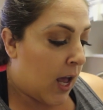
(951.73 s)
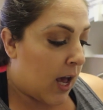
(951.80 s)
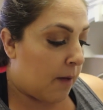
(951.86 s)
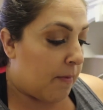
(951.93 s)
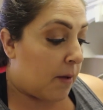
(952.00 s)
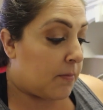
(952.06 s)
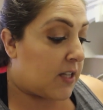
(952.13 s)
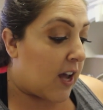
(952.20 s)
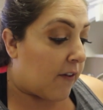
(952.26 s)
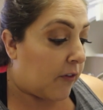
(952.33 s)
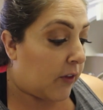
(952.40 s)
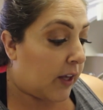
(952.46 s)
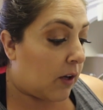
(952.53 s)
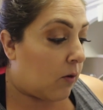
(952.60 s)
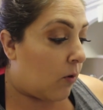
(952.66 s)
Um, I'm
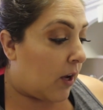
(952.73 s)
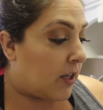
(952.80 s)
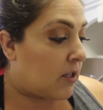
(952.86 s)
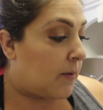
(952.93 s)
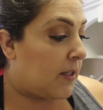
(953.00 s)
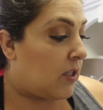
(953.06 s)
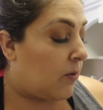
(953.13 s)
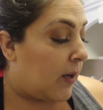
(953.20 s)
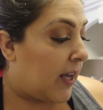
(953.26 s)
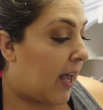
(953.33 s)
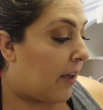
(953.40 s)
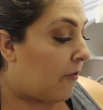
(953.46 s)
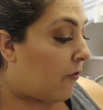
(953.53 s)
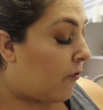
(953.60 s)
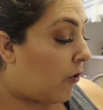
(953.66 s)
definitely going to be doing
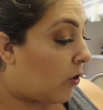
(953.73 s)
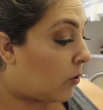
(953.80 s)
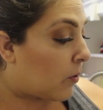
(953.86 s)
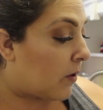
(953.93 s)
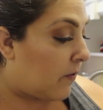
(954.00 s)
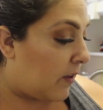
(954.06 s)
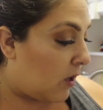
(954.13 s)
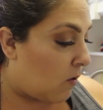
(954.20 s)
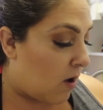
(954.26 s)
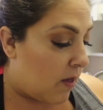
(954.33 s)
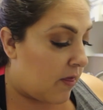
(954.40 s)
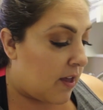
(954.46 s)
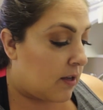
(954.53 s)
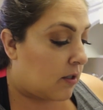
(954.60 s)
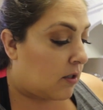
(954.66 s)
a full review
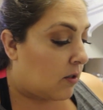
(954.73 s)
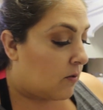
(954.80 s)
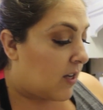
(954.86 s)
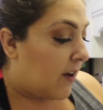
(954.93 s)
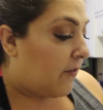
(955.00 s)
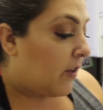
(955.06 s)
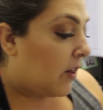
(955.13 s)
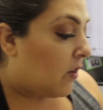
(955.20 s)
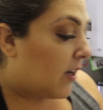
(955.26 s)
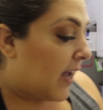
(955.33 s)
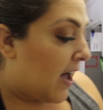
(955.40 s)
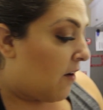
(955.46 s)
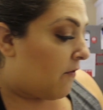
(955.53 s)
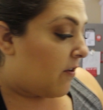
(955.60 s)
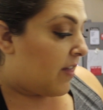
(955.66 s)
on this, so definitely look
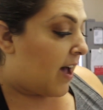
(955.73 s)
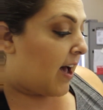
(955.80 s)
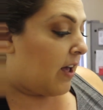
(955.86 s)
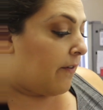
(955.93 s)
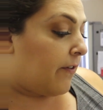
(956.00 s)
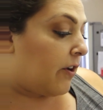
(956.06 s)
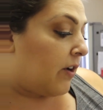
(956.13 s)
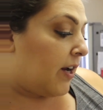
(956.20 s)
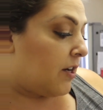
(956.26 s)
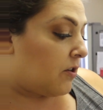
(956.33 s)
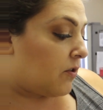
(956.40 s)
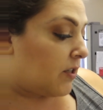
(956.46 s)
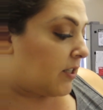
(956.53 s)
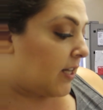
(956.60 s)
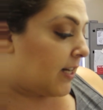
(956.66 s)
out for that if you're
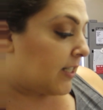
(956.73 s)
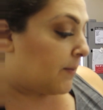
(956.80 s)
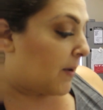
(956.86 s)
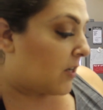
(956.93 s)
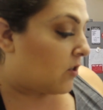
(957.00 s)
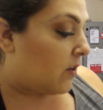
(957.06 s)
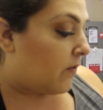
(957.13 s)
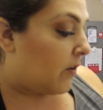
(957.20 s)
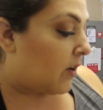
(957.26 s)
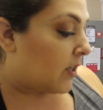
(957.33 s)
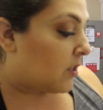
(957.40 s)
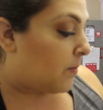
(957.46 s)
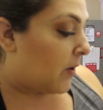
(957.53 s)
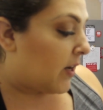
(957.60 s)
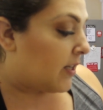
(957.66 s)
interested, especially if you're
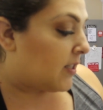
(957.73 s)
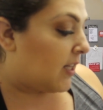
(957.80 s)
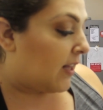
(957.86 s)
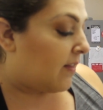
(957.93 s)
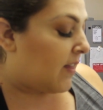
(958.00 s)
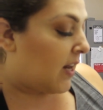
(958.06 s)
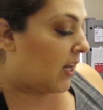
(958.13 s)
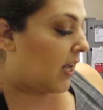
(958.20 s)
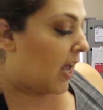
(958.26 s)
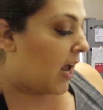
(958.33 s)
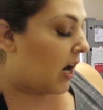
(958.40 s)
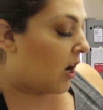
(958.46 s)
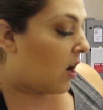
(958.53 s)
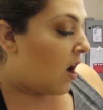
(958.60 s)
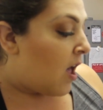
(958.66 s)
experiencing thinning
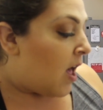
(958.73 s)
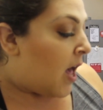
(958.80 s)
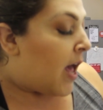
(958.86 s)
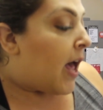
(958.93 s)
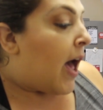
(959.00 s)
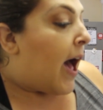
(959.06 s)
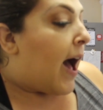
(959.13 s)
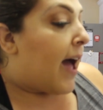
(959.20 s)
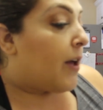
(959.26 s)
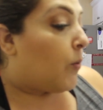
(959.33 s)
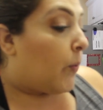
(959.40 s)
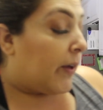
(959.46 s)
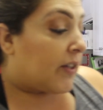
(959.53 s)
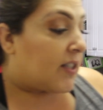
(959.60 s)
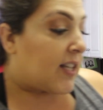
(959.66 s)
hair.
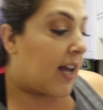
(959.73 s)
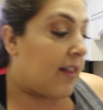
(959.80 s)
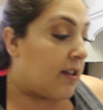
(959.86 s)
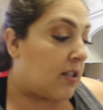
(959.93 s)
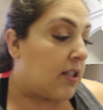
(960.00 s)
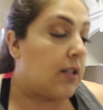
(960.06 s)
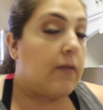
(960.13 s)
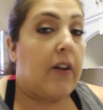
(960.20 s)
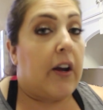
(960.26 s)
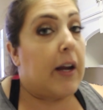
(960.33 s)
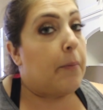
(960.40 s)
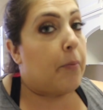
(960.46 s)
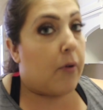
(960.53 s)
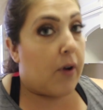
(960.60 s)
I will say this is very